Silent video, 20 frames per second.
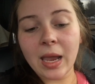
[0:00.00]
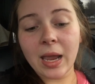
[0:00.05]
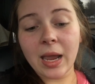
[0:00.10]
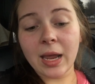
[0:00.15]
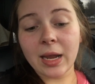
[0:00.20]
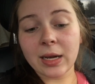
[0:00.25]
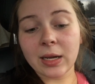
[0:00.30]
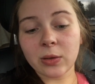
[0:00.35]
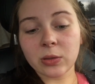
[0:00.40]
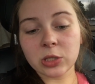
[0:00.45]

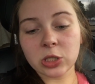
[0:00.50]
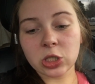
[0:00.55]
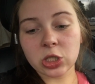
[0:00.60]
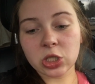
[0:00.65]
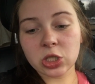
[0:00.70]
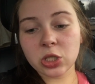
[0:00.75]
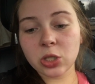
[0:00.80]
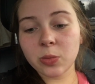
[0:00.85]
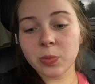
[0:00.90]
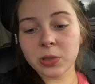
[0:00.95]
And I was
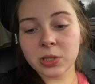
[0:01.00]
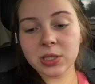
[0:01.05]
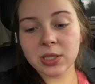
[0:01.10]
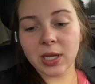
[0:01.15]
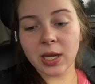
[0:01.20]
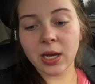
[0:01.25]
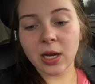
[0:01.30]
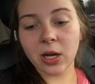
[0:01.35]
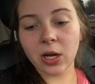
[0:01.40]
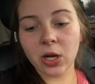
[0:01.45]
just super
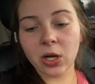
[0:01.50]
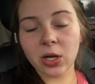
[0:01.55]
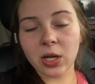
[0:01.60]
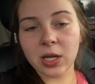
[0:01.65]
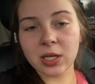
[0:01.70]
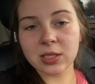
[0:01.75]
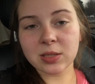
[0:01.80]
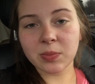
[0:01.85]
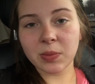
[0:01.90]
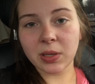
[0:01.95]
scared.
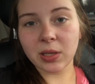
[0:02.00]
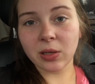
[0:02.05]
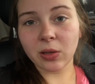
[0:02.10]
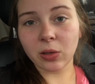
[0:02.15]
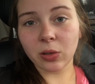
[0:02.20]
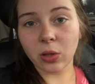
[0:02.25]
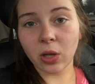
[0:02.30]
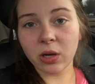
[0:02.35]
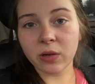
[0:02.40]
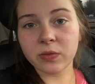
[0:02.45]
I spent
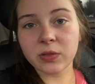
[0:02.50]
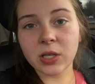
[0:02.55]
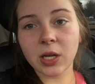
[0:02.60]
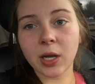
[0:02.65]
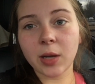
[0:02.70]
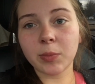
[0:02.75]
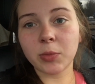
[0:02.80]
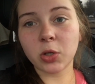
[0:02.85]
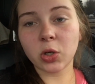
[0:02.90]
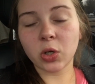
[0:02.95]
a lot of
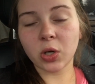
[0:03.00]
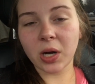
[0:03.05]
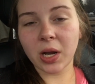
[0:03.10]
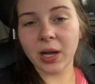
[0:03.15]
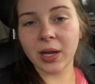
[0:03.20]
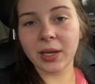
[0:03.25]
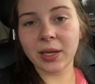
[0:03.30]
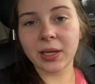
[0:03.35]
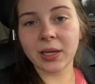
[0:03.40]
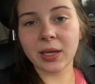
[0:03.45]
time
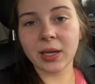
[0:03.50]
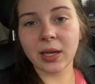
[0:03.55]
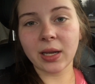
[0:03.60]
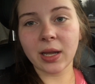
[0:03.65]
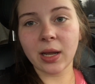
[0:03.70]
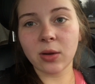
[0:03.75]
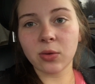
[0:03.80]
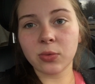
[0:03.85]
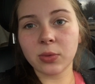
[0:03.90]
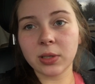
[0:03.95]
crying. I
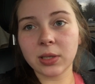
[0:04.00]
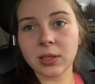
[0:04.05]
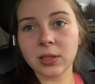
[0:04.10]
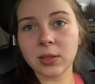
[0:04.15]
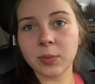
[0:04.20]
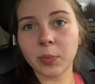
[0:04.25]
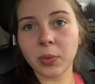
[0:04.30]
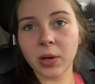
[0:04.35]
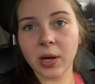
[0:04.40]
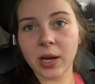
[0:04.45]
got really
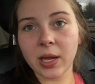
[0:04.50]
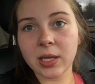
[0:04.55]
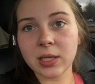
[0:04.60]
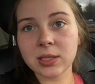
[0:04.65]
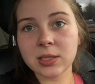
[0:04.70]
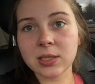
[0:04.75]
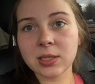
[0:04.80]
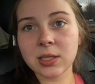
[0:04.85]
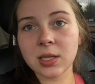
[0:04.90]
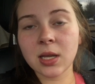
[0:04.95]

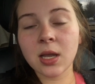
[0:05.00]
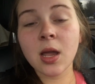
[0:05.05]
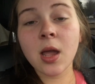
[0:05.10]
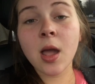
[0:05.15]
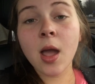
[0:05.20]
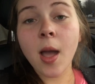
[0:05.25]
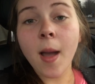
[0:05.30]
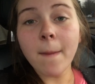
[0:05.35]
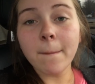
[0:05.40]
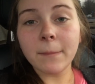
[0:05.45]
depressed.
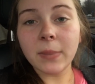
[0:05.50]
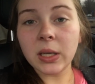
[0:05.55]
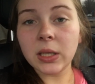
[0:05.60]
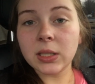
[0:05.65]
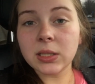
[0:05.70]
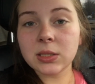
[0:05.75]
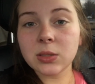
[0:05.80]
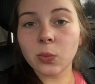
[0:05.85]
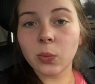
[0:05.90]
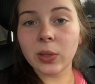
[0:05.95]

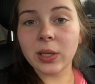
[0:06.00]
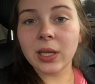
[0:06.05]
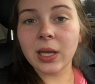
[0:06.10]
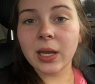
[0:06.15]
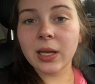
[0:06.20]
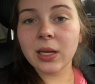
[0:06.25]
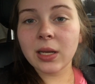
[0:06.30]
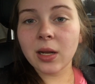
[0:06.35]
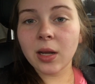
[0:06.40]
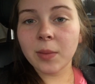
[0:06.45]
But we
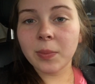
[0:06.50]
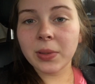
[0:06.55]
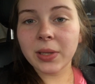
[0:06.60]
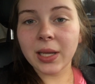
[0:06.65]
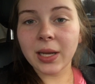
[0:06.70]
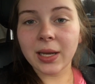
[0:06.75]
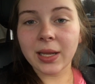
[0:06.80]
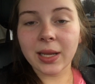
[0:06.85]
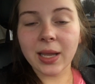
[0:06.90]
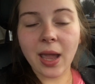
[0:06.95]
ended up
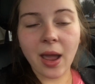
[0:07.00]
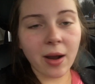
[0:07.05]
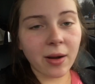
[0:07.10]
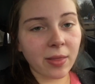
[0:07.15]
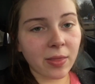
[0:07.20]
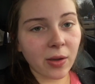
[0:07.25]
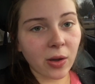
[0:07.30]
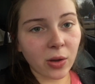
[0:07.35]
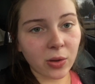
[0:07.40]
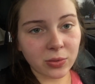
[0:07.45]
getting out
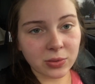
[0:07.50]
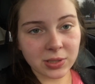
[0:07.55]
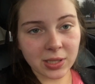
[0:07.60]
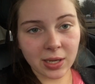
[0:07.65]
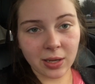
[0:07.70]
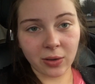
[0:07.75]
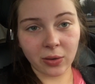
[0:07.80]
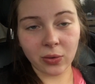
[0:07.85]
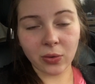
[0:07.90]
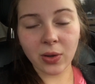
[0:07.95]
of the
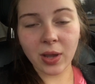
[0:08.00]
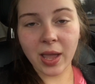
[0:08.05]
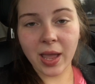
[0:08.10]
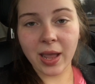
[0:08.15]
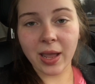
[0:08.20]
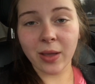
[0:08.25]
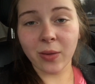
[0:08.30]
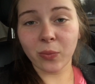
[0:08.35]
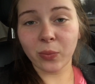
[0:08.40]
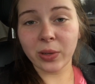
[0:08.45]
hotel,
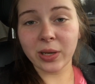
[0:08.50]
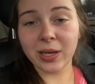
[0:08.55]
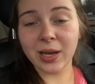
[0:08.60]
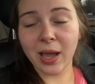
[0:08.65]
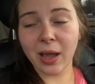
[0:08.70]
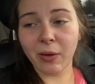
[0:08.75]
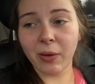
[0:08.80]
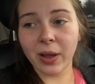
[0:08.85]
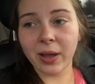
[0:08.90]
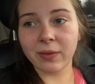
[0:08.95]
and we
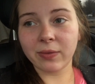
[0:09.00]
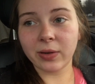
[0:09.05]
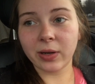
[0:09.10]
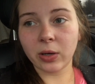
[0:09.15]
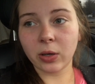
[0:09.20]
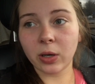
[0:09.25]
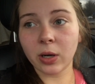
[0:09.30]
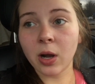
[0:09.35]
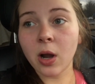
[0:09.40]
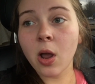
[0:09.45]
now have
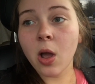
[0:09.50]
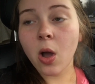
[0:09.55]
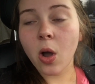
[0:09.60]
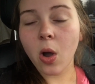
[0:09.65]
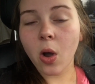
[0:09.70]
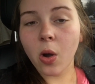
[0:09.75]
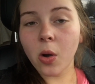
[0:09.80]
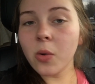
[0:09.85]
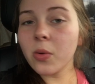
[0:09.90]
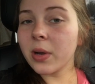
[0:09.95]
our
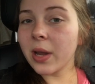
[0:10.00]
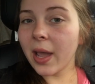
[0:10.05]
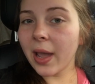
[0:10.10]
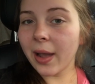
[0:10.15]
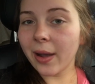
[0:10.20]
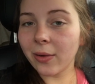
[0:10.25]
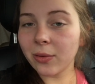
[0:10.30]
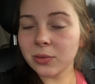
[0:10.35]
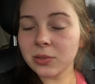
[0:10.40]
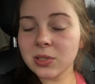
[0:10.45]
own
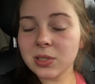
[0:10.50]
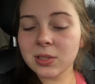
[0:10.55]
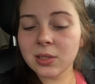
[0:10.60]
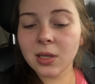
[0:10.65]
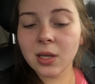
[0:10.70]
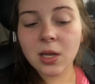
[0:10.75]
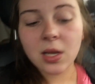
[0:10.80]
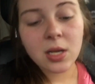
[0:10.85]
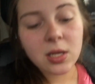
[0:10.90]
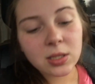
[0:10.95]
house.
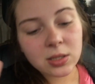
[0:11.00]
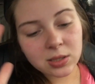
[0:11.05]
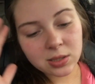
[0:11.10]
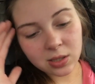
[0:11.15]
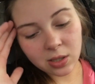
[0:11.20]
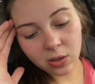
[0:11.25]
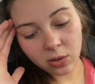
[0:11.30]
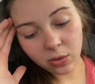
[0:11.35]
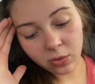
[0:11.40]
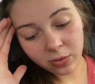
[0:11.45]

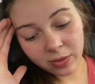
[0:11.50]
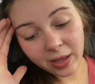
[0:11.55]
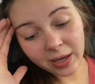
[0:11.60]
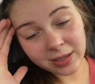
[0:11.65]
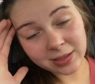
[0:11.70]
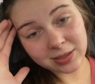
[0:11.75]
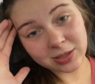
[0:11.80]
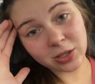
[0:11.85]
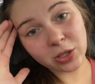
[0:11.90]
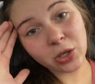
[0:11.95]
So that
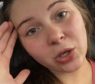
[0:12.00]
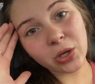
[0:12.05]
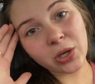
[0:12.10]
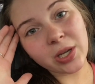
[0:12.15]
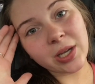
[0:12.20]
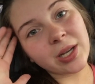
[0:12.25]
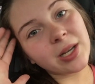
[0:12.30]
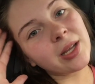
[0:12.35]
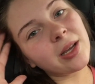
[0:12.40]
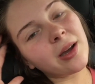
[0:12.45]
is
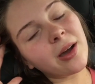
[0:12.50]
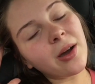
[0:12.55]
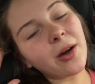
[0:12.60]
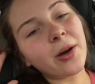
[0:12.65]
good.